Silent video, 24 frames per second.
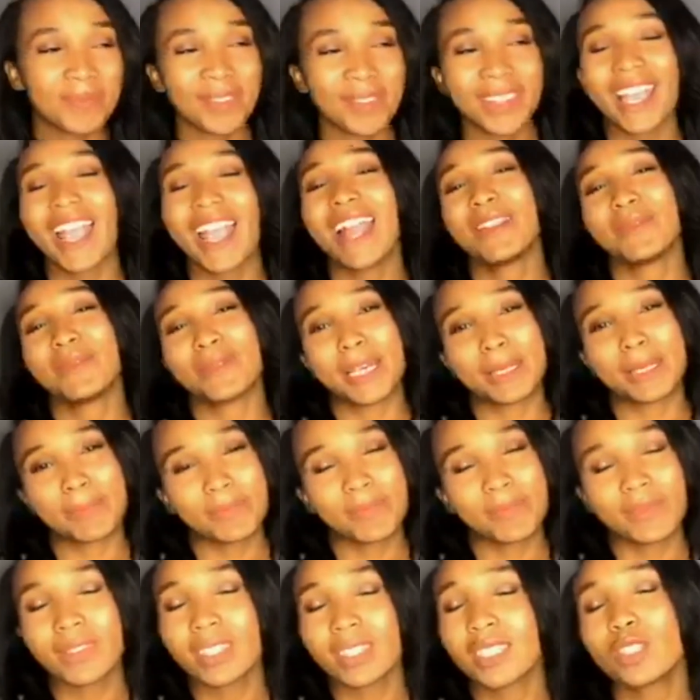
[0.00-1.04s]
Anyway,
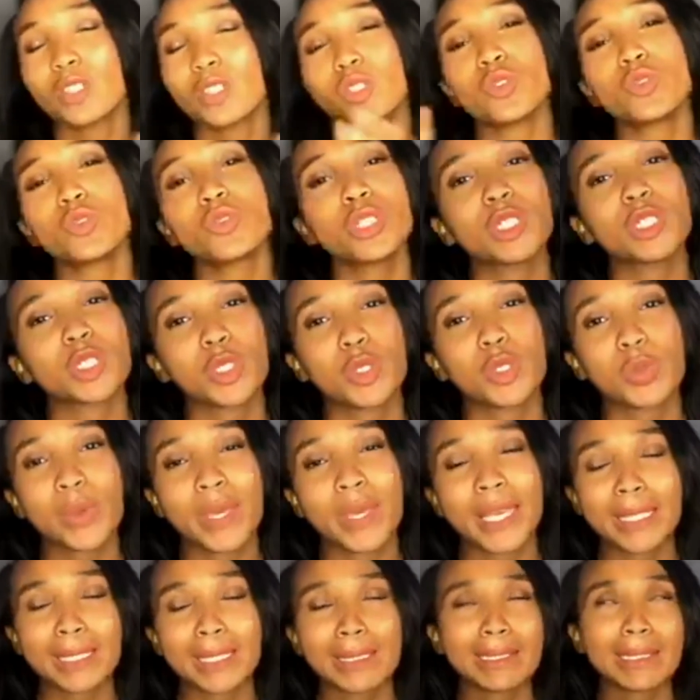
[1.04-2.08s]
she's really sweet.
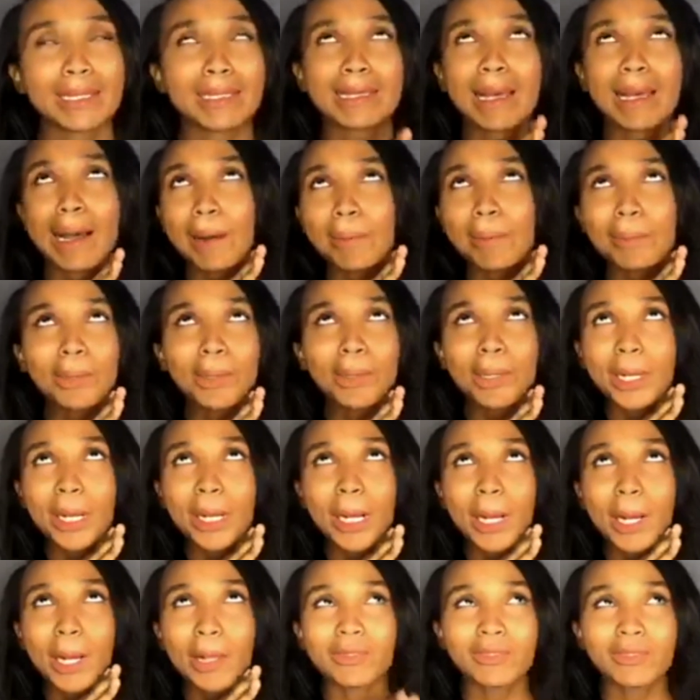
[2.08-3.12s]
She's this humble
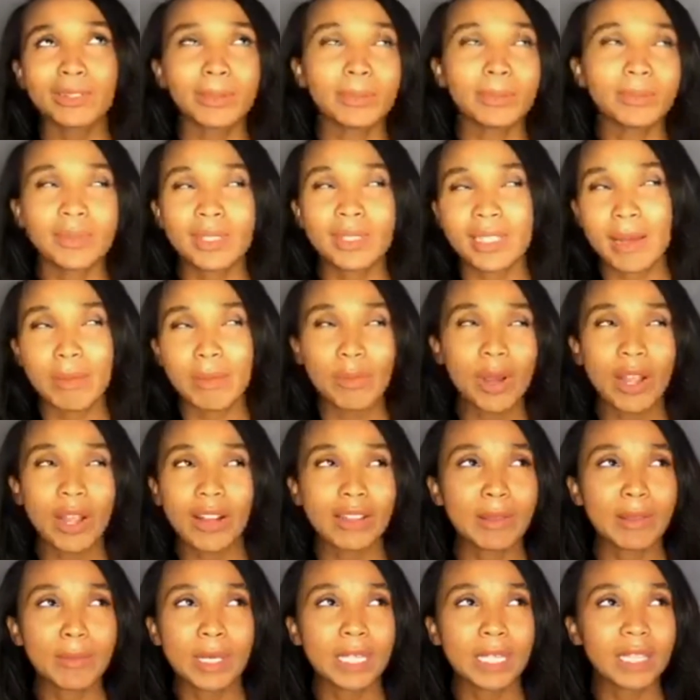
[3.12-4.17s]
girl from somewhere in the
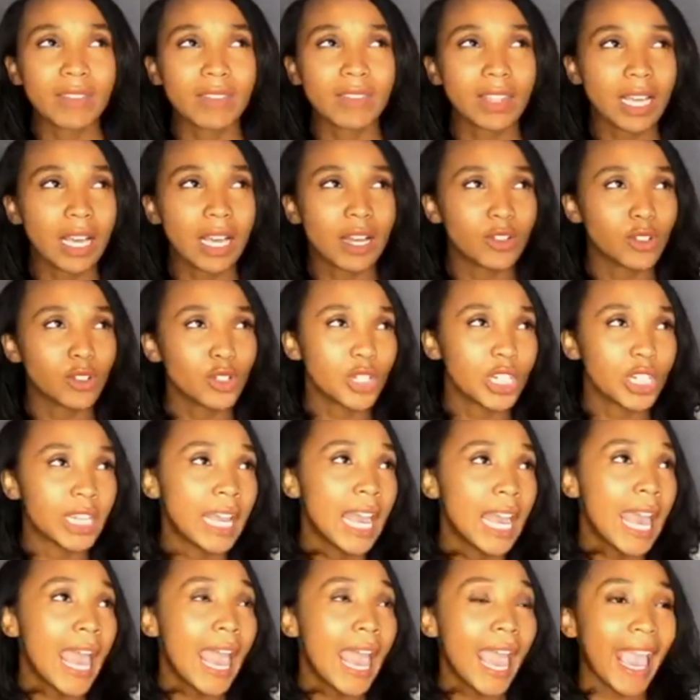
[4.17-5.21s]
middle of the country,
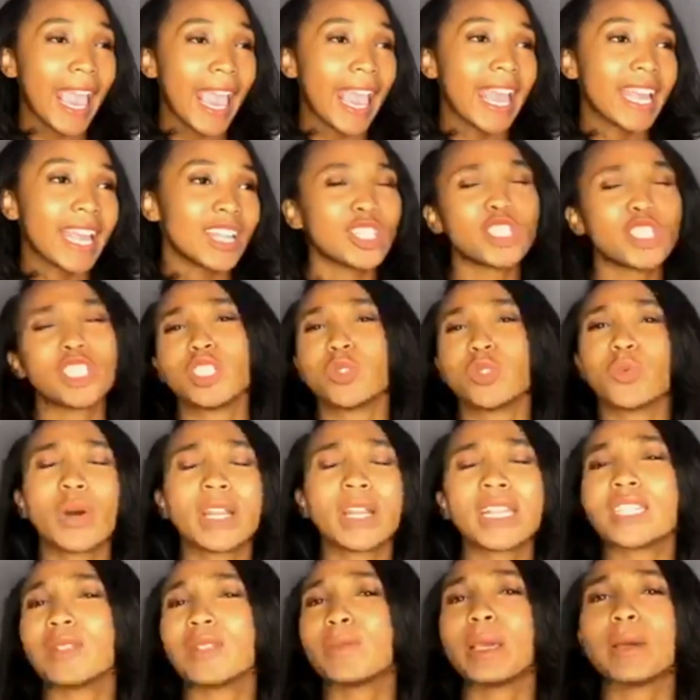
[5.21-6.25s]
and she's wanted
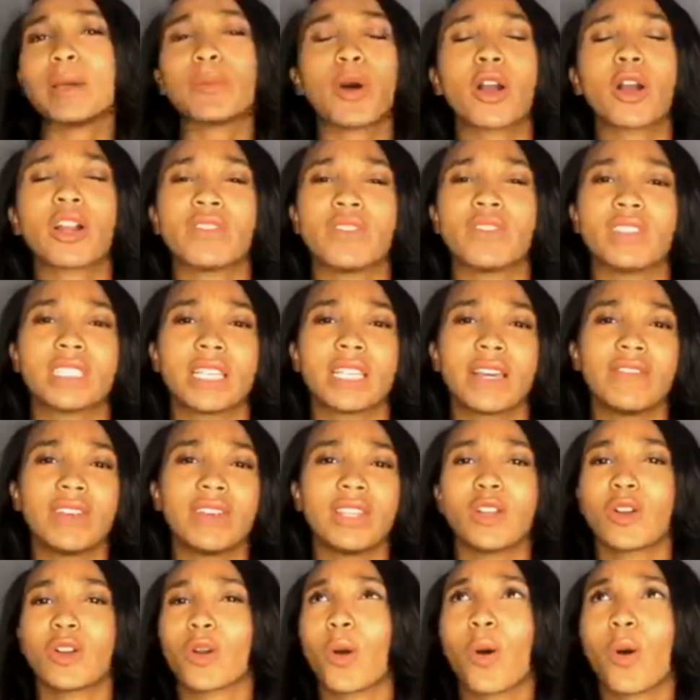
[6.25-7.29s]
to be a part of the Seven
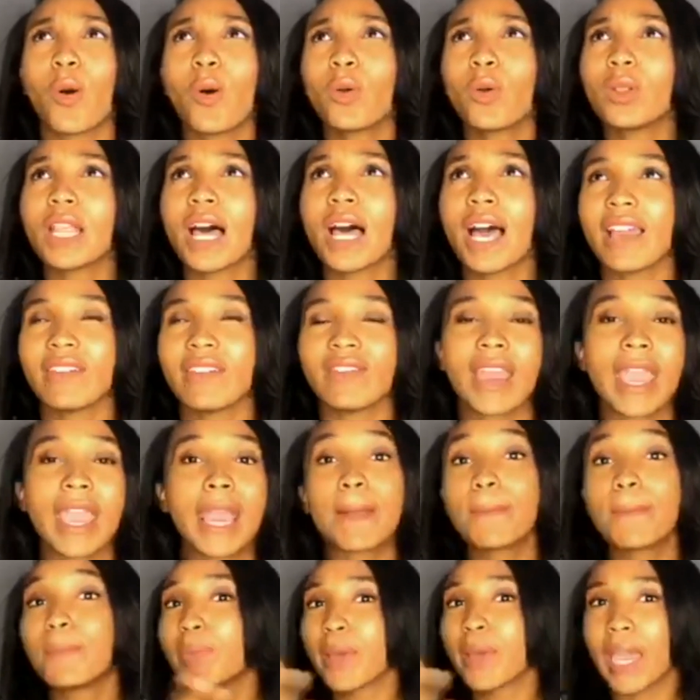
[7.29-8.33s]
her whole life,
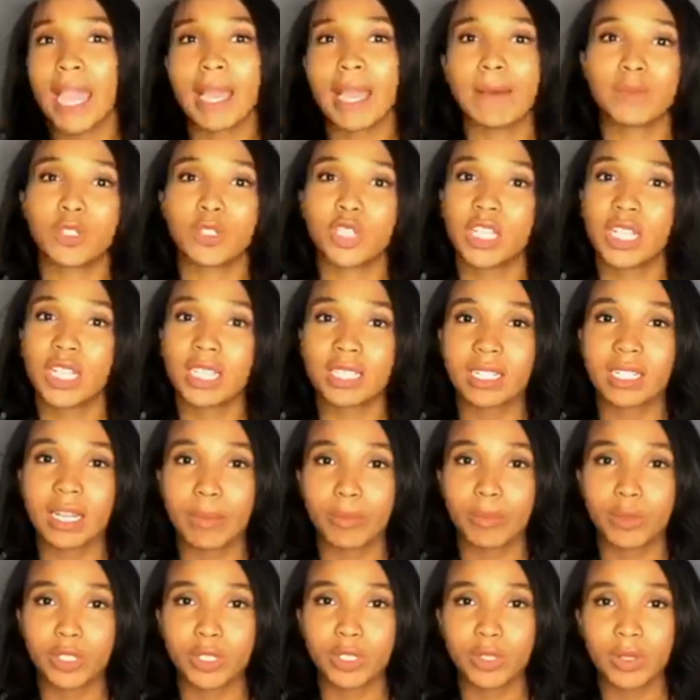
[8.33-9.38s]
and bam, she gets an
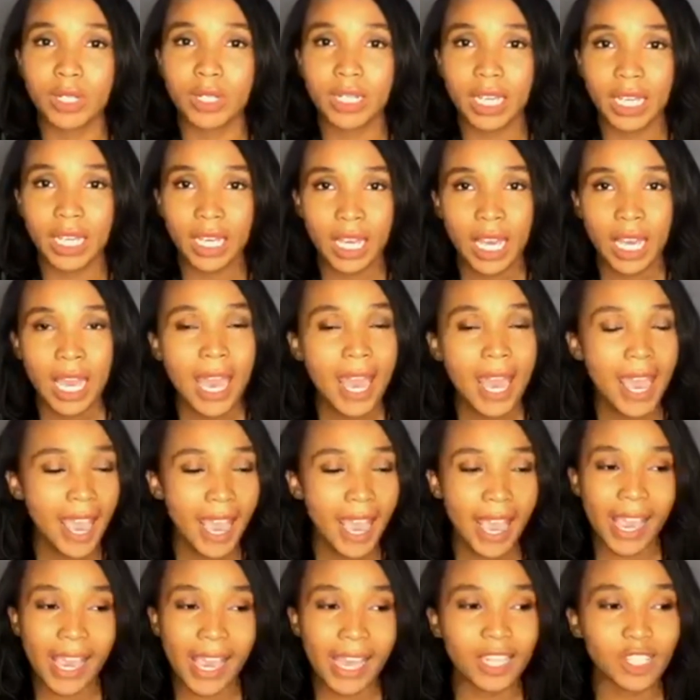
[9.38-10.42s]
opportunity,
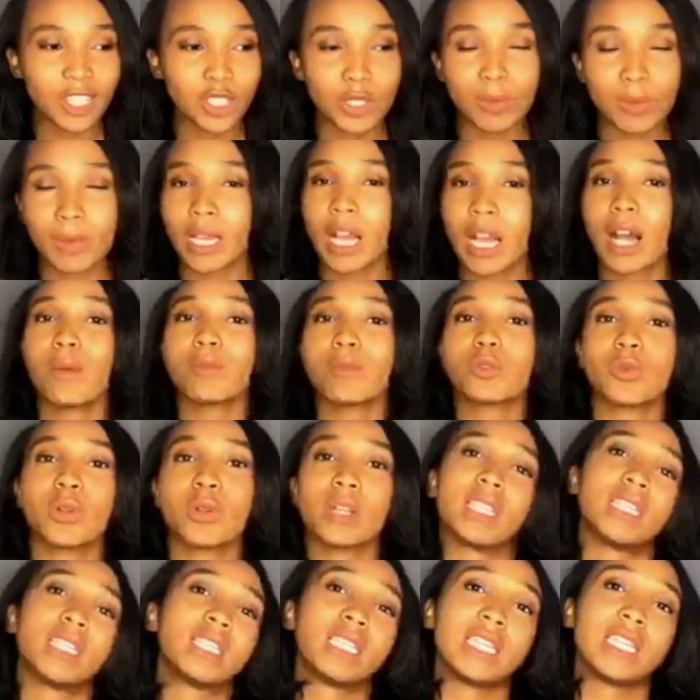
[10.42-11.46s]
and she becomes one of the
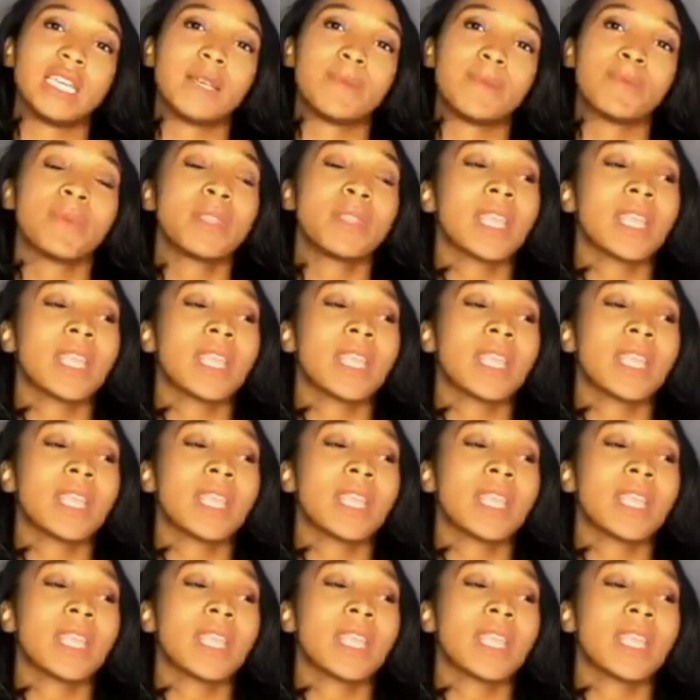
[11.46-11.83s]
team.